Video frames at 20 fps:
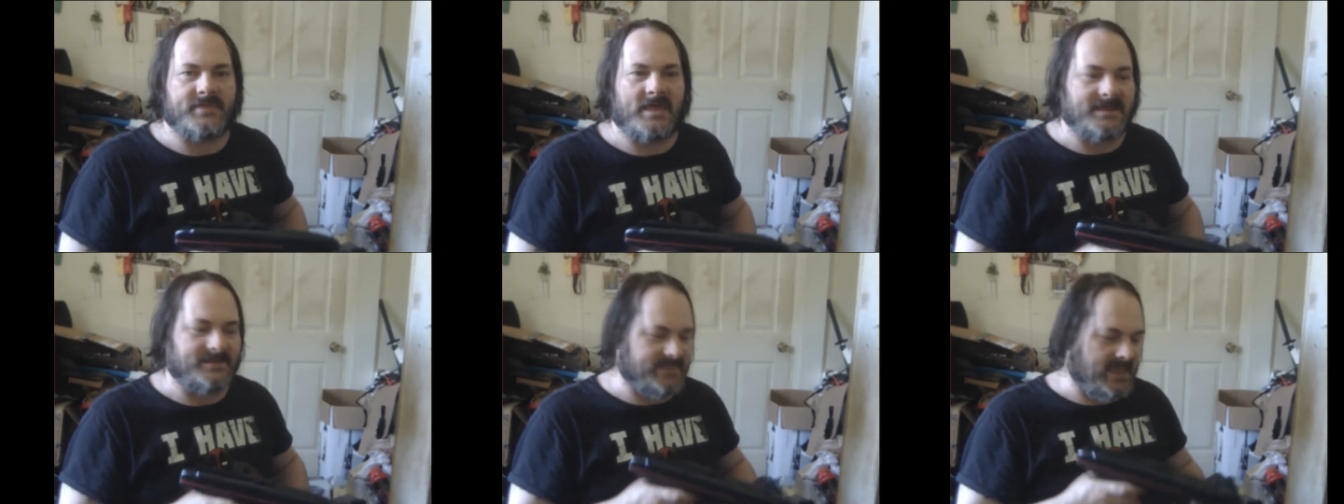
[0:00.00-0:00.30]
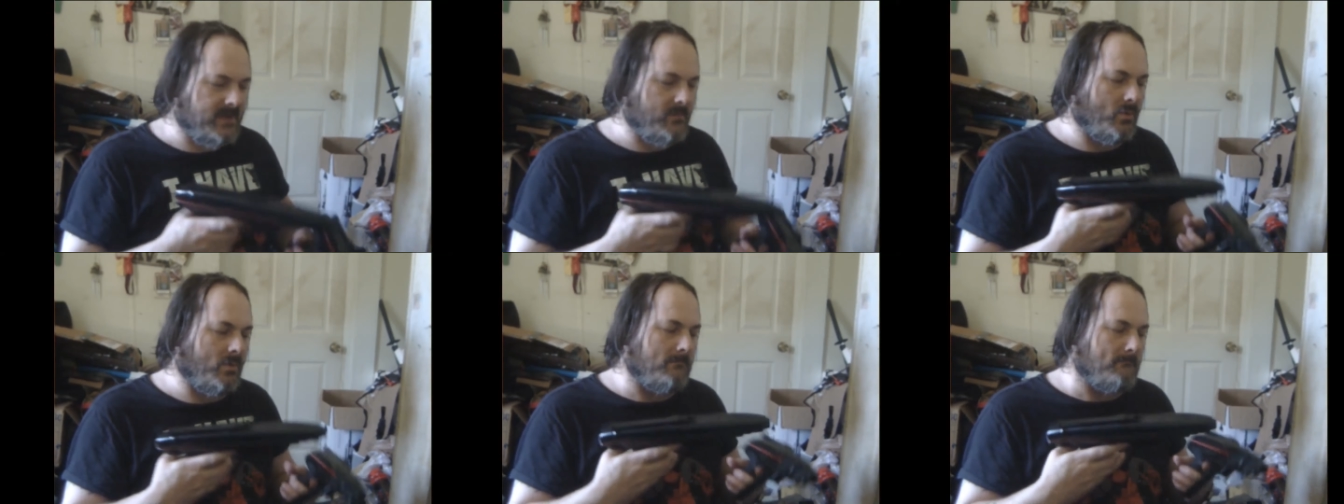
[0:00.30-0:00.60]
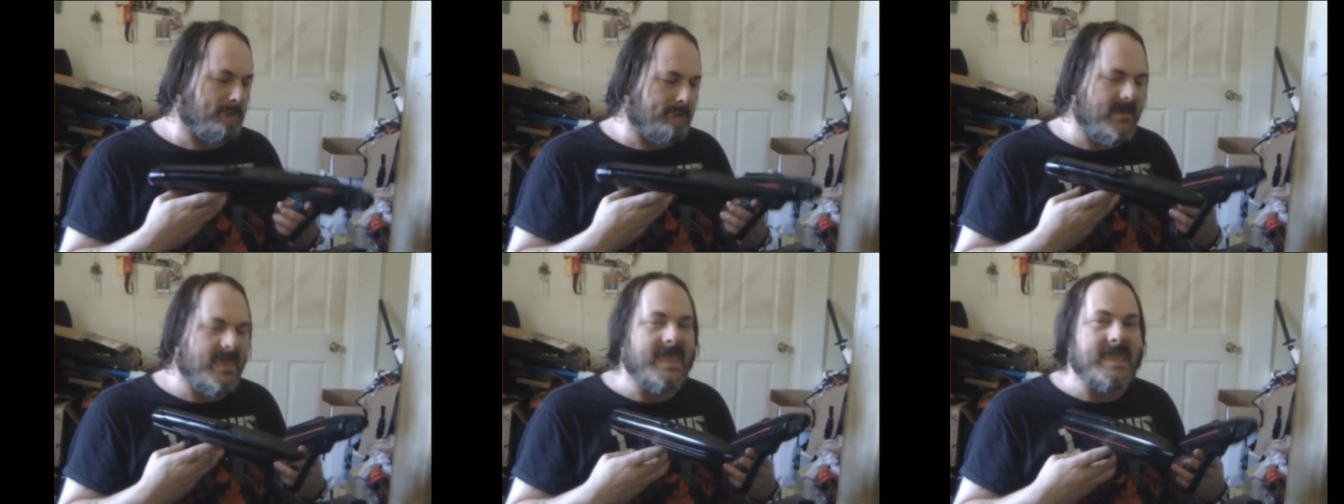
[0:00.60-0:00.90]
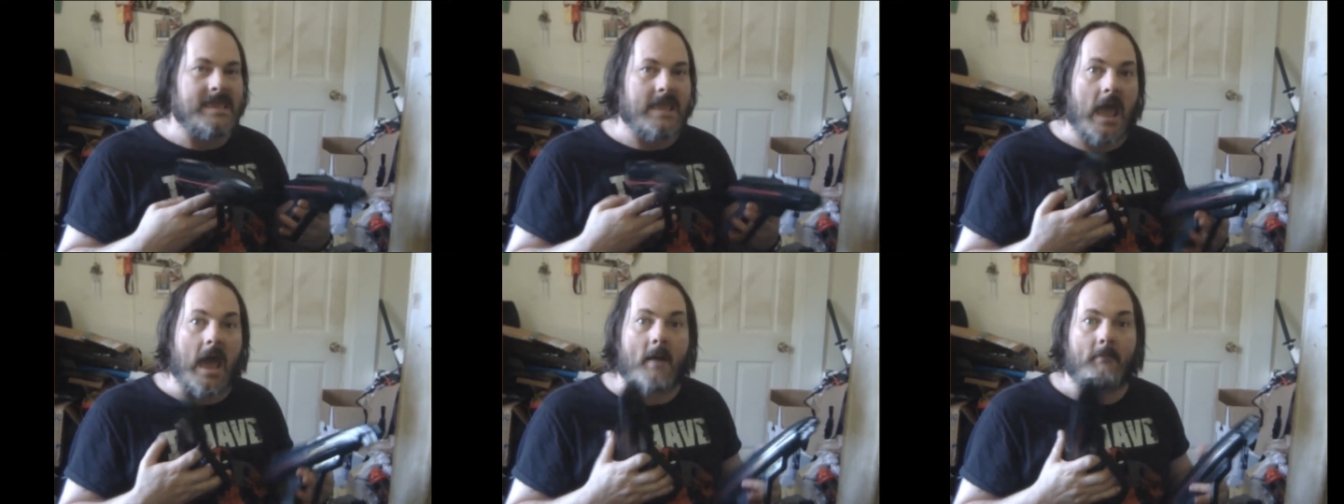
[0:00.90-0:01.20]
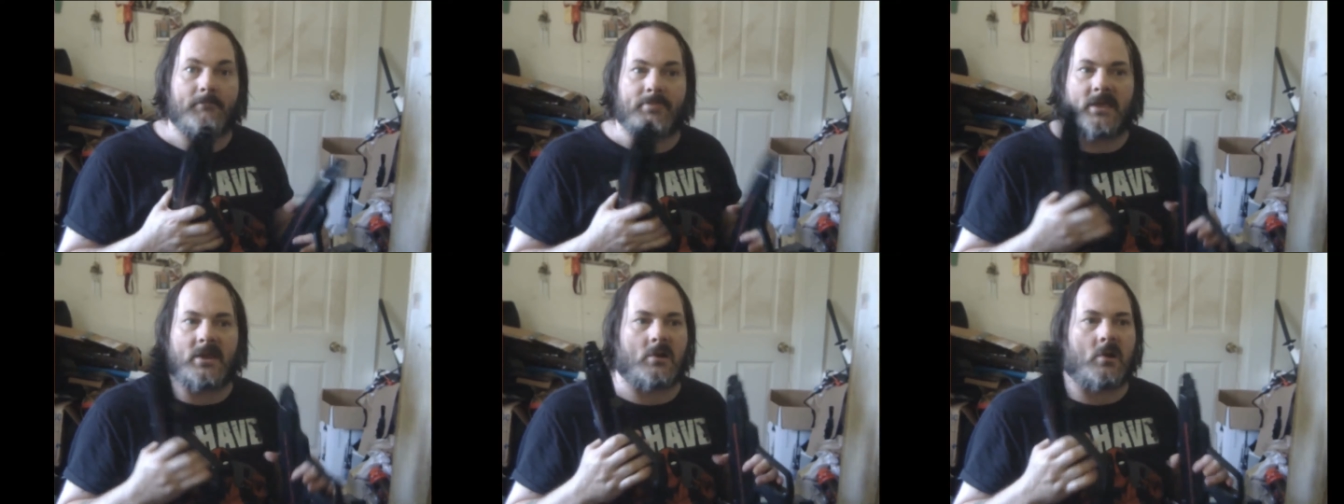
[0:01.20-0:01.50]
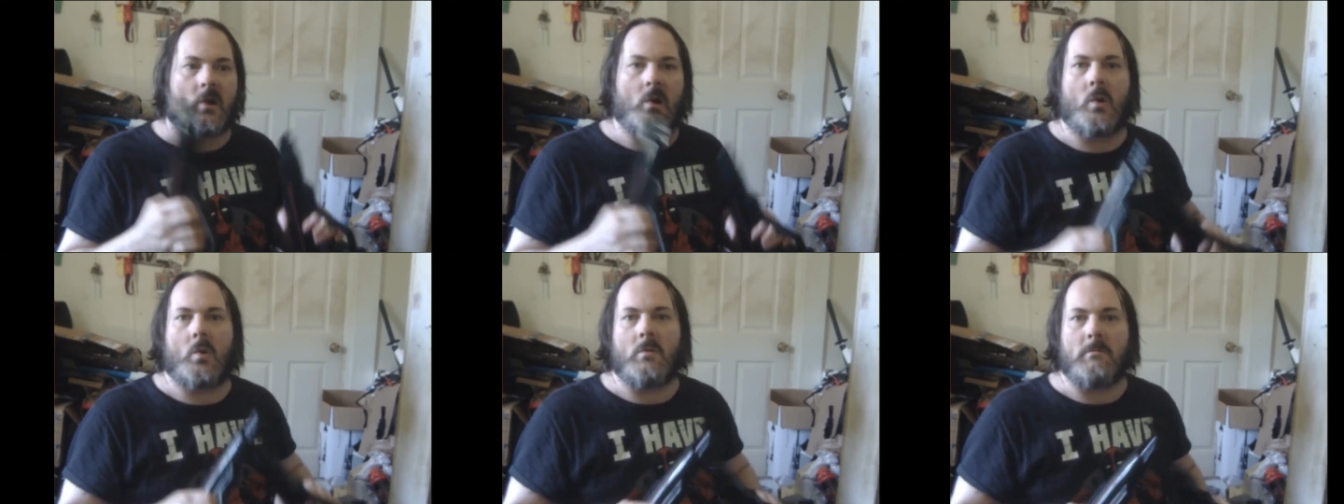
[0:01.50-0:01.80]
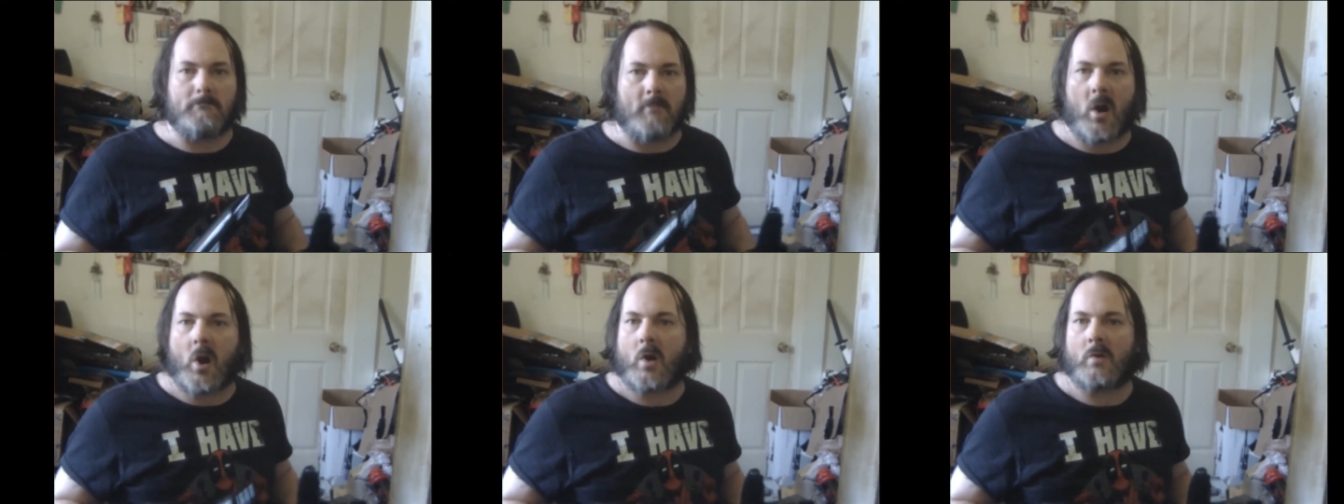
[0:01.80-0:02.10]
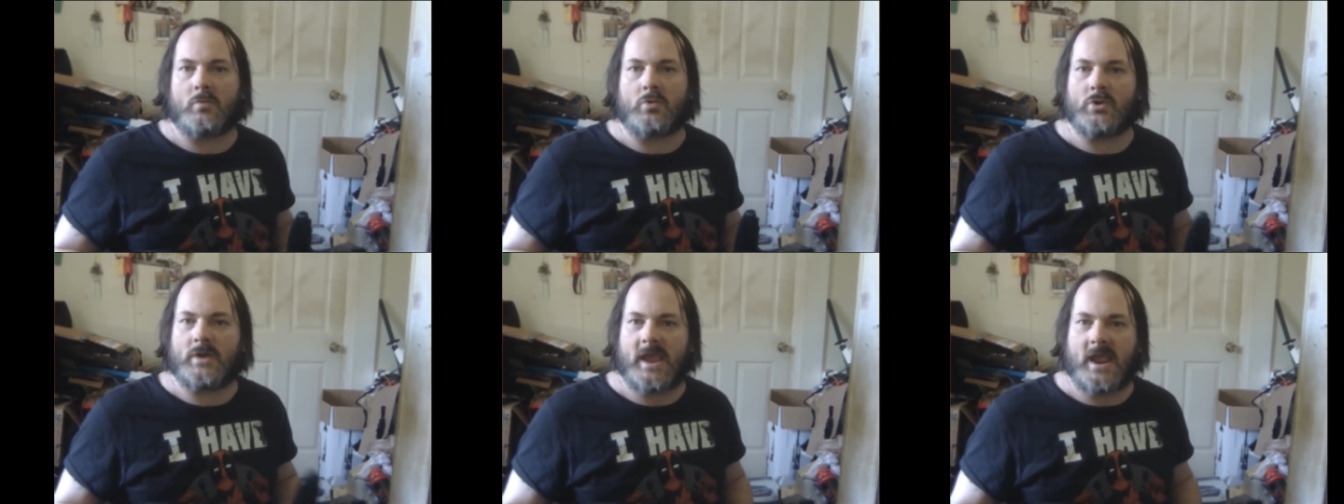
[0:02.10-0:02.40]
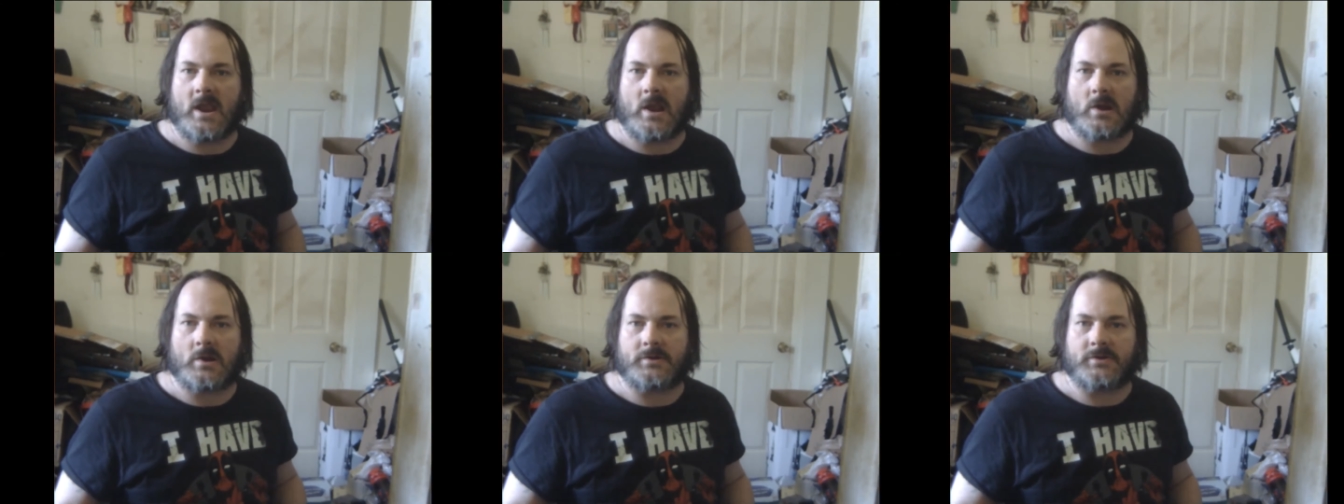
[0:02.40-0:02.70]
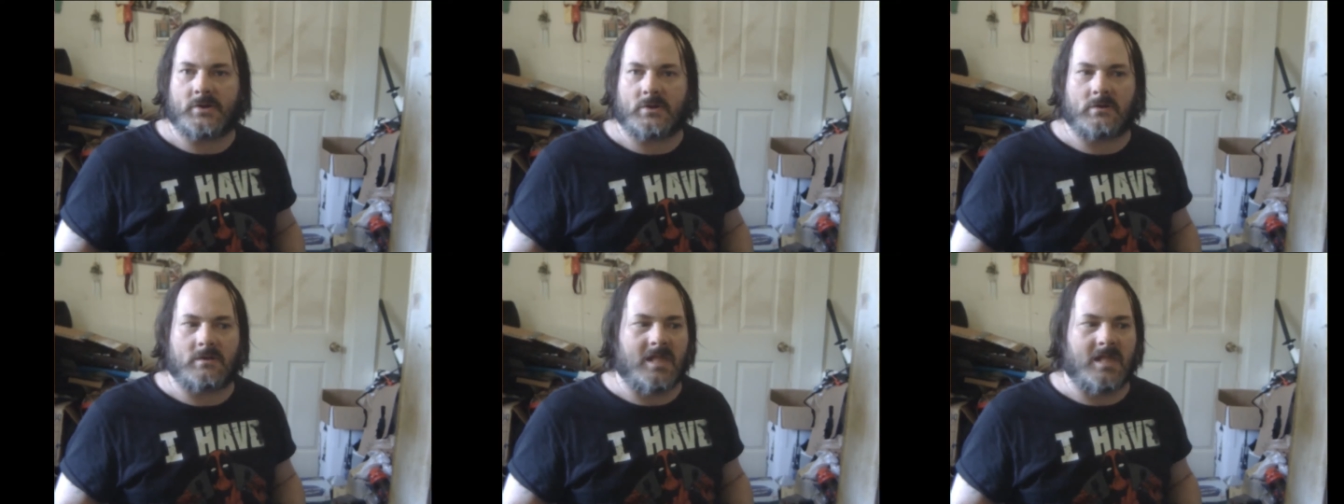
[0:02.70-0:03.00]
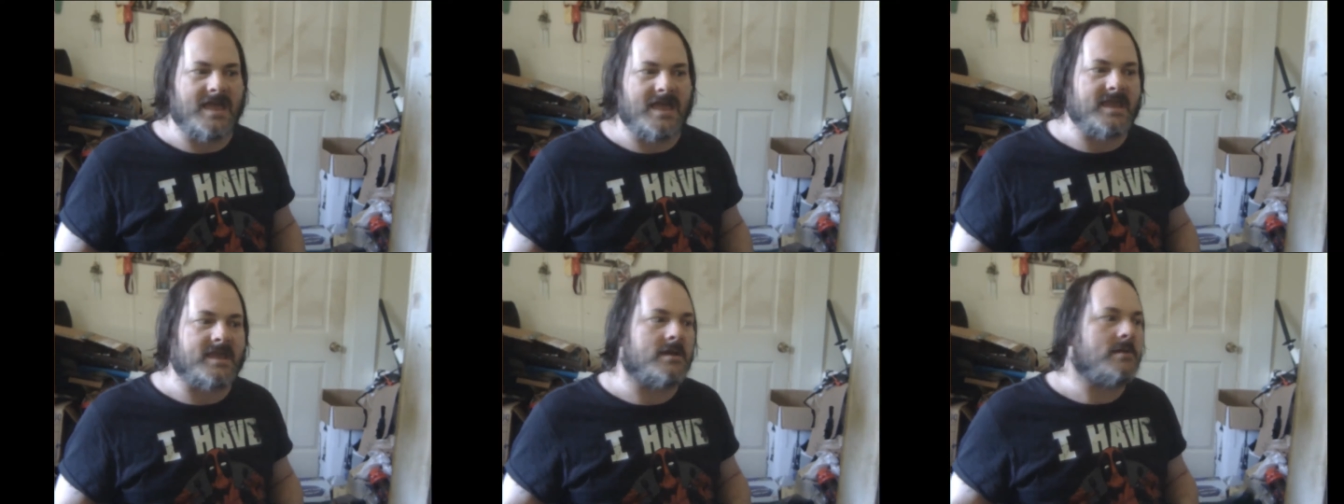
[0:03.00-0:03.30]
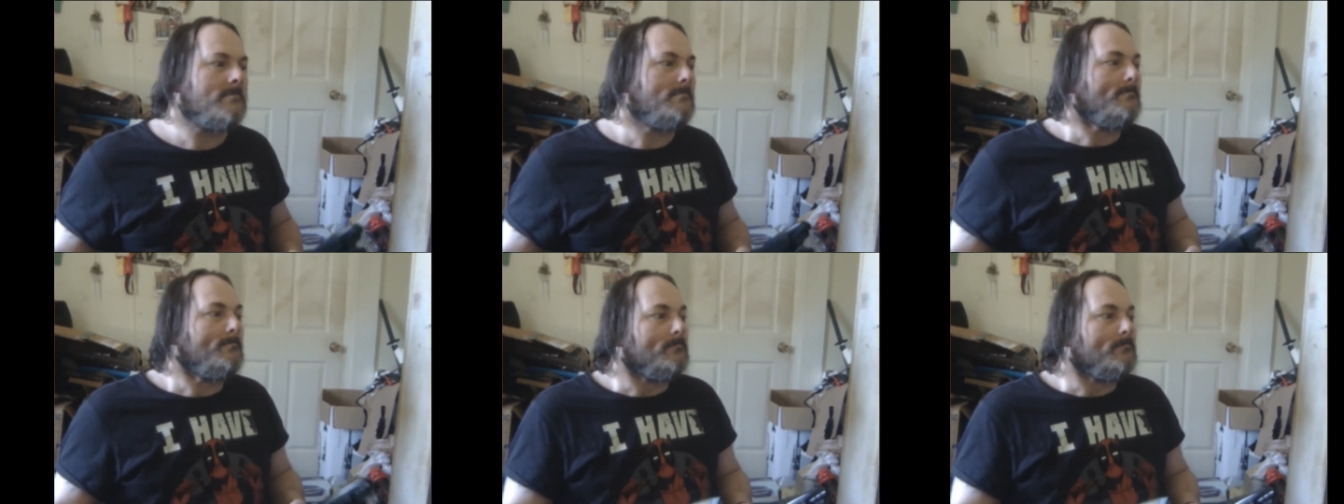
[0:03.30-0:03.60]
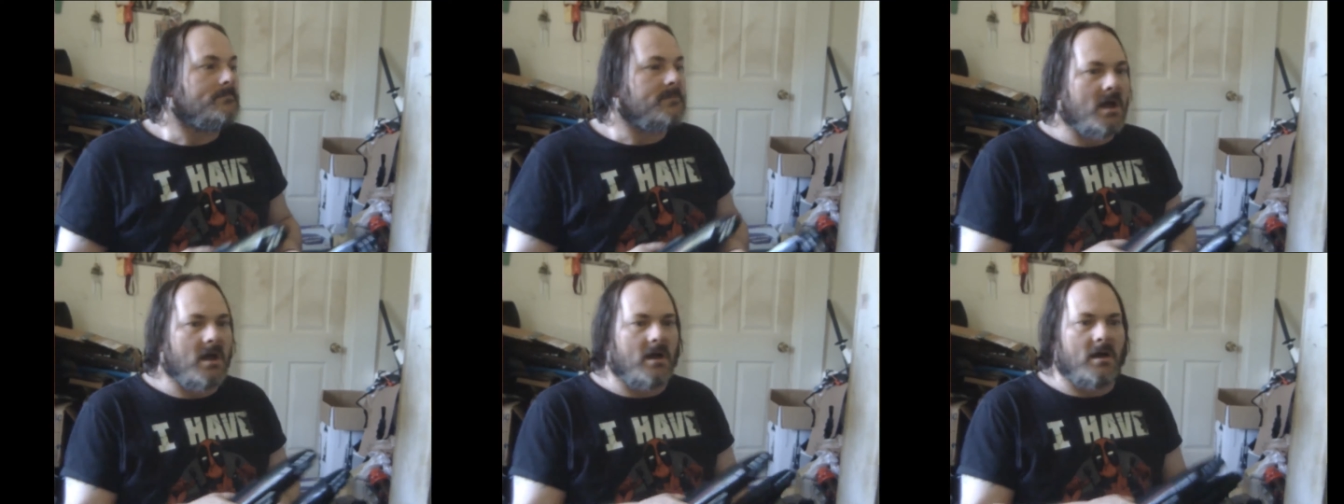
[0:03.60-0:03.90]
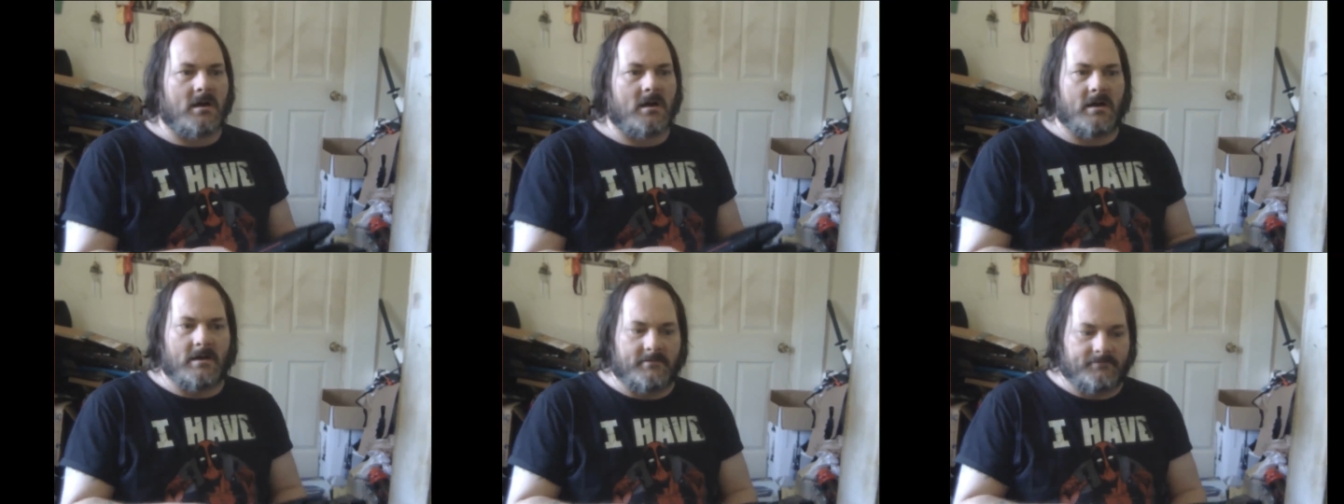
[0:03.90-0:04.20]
like they will make up their own Marvel character, like uh